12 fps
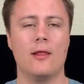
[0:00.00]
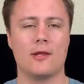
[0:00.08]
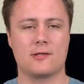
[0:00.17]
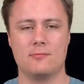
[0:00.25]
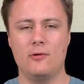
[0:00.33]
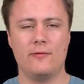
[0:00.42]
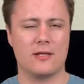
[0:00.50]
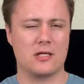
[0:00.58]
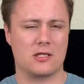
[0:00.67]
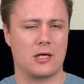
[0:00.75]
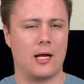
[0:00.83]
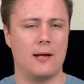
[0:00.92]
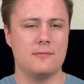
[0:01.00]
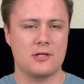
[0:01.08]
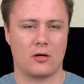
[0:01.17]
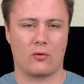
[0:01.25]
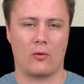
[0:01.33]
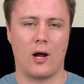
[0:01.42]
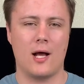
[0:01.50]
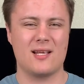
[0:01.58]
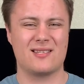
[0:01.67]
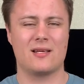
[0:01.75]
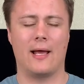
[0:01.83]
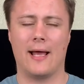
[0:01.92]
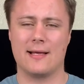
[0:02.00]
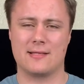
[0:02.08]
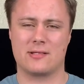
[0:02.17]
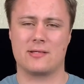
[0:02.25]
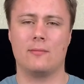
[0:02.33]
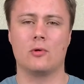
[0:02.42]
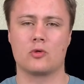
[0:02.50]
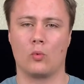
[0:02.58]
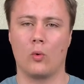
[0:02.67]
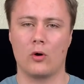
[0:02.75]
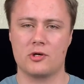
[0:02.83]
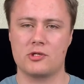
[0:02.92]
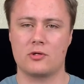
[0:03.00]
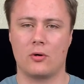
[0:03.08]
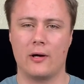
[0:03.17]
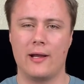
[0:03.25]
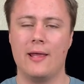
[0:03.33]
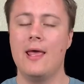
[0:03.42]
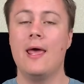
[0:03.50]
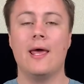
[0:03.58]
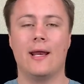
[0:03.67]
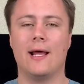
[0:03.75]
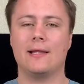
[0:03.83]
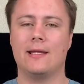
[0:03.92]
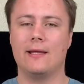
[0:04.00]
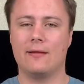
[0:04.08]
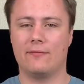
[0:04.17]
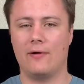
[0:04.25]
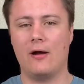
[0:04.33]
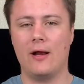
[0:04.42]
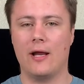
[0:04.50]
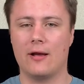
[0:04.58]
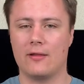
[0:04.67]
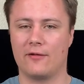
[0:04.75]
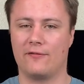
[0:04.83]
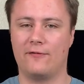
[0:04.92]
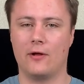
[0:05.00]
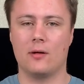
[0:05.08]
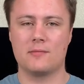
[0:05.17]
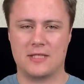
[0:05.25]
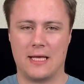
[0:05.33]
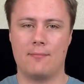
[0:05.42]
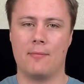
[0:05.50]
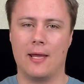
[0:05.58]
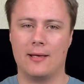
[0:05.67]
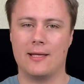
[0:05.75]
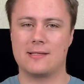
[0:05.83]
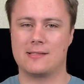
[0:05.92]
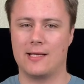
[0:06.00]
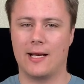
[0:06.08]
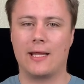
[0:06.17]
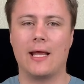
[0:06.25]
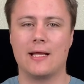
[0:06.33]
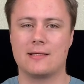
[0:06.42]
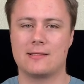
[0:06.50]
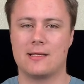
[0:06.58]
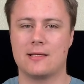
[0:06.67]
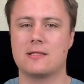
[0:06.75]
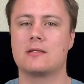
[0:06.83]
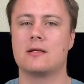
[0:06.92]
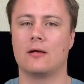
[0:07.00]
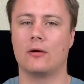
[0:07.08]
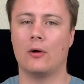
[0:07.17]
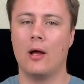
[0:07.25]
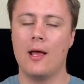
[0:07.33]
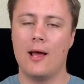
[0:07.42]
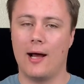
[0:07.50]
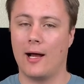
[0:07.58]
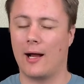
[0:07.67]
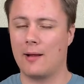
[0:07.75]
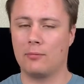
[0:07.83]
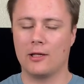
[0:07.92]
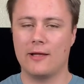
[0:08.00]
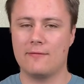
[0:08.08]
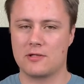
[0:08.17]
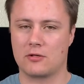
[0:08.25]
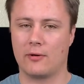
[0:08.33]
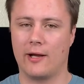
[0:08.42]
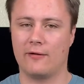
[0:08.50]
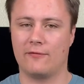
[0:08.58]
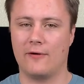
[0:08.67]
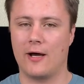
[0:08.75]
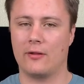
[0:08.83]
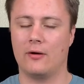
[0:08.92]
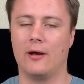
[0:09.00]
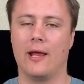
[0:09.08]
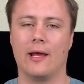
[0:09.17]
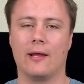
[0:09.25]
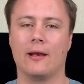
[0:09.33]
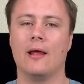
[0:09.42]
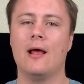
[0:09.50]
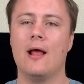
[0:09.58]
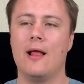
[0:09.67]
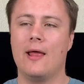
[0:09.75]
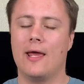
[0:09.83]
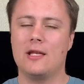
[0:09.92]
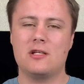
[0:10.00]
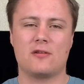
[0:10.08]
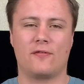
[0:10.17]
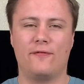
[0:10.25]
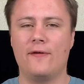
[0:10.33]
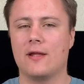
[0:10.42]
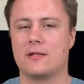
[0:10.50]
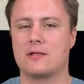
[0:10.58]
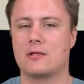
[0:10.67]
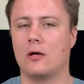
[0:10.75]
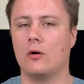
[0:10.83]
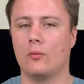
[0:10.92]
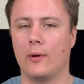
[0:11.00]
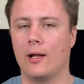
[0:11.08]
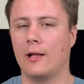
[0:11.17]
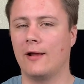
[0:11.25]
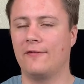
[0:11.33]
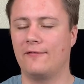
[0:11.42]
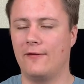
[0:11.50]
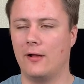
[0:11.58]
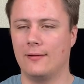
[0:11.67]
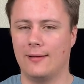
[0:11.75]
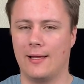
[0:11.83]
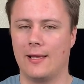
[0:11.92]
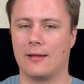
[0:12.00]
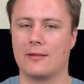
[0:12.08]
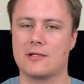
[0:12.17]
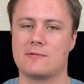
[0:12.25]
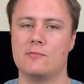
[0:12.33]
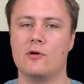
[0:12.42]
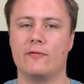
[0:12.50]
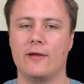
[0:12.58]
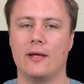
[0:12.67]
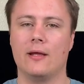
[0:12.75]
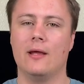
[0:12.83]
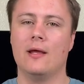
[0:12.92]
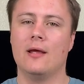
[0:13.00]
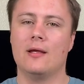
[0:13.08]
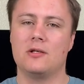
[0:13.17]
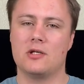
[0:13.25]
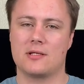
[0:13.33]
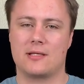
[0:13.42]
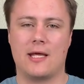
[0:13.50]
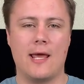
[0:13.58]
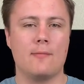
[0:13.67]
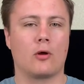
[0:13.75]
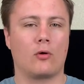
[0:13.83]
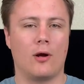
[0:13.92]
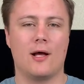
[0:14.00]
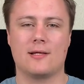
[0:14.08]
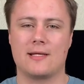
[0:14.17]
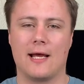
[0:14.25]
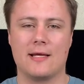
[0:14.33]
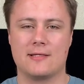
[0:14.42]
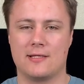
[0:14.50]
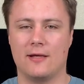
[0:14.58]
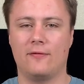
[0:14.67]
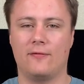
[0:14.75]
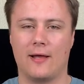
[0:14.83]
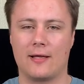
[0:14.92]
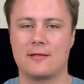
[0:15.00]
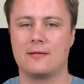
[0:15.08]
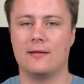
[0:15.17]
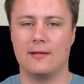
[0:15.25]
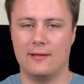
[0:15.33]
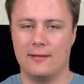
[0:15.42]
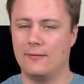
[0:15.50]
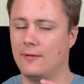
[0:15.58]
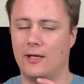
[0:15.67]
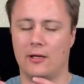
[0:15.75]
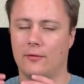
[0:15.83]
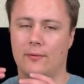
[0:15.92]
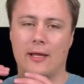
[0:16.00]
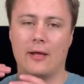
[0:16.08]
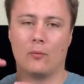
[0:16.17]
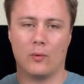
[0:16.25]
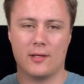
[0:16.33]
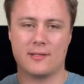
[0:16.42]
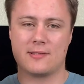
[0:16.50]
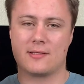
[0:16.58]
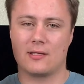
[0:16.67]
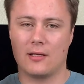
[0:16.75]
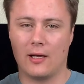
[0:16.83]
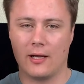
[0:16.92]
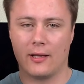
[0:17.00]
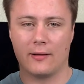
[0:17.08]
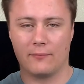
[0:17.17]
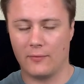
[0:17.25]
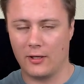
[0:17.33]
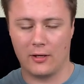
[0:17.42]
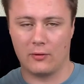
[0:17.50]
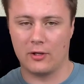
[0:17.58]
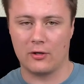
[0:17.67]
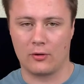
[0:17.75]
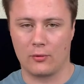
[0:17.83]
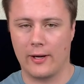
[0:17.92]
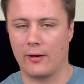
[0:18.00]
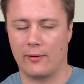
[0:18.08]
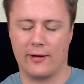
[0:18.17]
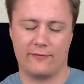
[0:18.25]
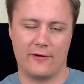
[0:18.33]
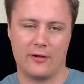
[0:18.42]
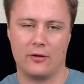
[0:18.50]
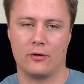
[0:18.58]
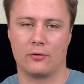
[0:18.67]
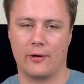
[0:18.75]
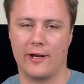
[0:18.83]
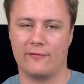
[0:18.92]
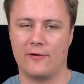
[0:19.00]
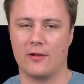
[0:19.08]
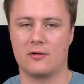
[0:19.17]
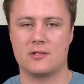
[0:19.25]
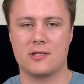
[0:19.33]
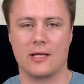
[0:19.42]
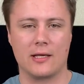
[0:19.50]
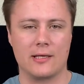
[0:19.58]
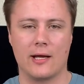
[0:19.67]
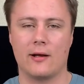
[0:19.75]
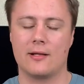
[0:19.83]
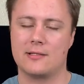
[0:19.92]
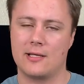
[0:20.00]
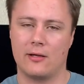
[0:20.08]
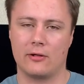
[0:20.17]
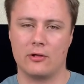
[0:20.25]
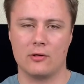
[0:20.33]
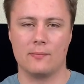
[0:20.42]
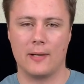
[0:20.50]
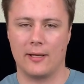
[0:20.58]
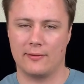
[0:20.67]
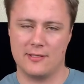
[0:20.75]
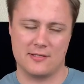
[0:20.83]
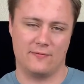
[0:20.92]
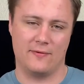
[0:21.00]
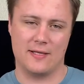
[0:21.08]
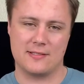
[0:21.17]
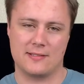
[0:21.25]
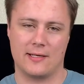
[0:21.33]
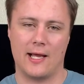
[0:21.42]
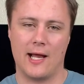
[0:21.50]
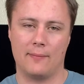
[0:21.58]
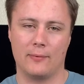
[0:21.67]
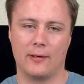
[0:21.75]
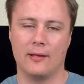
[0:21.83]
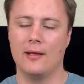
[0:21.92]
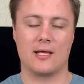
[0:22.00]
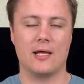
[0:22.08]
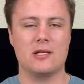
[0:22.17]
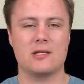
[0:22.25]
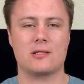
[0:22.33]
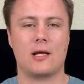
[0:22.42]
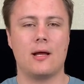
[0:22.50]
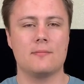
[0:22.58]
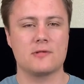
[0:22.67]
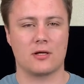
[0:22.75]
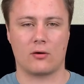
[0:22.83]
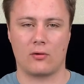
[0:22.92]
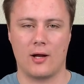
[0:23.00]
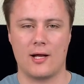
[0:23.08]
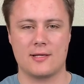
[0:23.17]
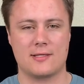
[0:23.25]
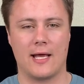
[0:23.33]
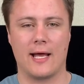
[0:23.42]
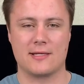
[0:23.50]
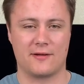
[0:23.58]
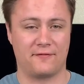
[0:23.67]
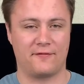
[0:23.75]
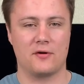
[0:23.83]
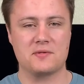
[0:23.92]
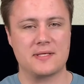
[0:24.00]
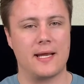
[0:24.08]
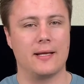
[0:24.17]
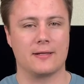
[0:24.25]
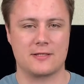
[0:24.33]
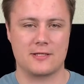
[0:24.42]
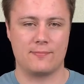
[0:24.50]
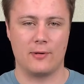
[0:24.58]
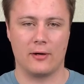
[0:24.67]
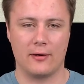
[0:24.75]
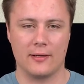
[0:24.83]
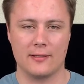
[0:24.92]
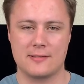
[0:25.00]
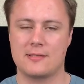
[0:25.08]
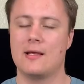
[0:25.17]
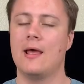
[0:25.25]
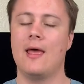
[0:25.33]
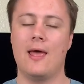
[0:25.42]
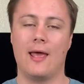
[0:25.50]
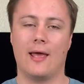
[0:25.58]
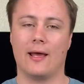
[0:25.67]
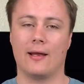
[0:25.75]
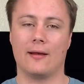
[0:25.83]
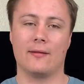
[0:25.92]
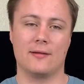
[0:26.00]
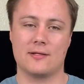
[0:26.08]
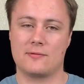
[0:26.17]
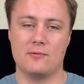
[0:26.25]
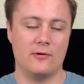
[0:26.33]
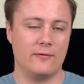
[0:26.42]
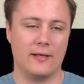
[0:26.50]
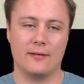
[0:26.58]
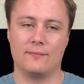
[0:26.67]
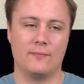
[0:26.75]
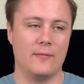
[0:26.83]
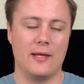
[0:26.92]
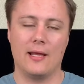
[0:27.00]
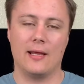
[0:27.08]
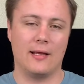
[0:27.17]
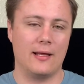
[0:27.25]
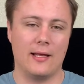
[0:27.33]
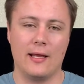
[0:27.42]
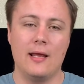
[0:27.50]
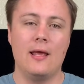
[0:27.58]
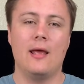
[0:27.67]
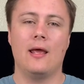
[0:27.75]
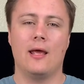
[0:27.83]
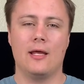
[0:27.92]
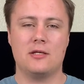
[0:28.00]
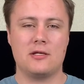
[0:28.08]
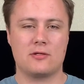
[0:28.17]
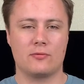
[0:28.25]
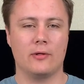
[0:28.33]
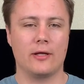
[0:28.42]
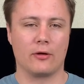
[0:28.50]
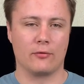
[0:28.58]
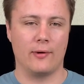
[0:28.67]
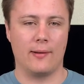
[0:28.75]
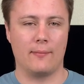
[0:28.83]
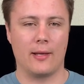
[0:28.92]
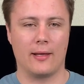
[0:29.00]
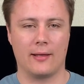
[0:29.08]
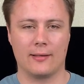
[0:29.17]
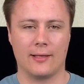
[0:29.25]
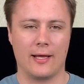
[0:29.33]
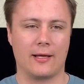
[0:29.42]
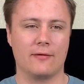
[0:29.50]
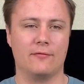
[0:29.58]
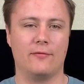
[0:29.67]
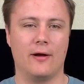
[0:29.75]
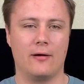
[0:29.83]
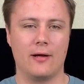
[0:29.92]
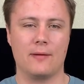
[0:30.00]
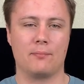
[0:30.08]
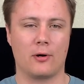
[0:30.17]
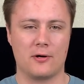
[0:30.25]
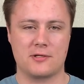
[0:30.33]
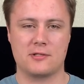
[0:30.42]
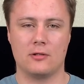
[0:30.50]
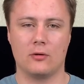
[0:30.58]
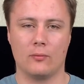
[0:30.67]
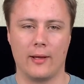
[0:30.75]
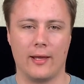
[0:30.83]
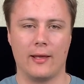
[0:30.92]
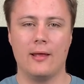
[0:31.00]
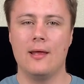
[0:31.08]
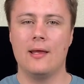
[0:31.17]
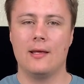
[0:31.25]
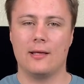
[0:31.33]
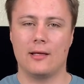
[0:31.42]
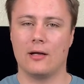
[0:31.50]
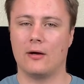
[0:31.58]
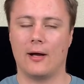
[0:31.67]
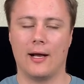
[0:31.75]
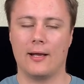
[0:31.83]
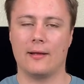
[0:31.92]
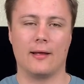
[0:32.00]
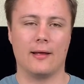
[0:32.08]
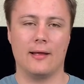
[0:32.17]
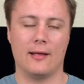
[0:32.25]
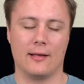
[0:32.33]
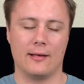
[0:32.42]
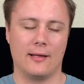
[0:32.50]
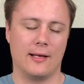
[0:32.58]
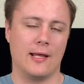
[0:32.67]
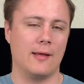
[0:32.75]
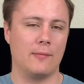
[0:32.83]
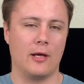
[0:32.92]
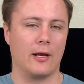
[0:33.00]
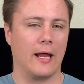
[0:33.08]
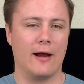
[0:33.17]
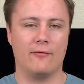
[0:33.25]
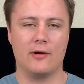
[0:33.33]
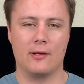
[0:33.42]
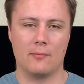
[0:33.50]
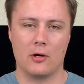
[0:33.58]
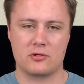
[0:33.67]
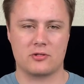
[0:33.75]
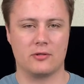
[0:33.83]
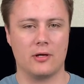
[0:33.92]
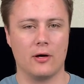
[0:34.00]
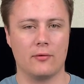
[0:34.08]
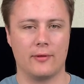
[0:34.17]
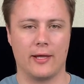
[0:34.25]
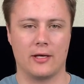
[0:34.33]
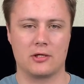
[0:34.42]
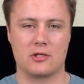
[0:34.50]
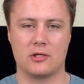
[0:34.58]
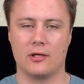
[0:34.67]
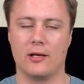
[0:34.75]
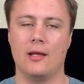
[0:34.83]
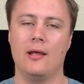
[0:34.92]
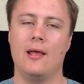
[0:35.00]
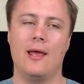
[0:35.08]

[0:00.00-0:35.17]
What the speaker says: This movie just comes across as someone's war story. And at the very end of the film, Sam Mendes dedicates this to, I believe, his grandfather, and it just fits so well. I felt like this movie just came across as if it was your great-grandfather, your grandfather sitting down and telling you about these events that happened. It just comes across as a first-hand experience, and this movie, it just really gripped me in a very personal way. You know, it hit me on every emotional note that it should.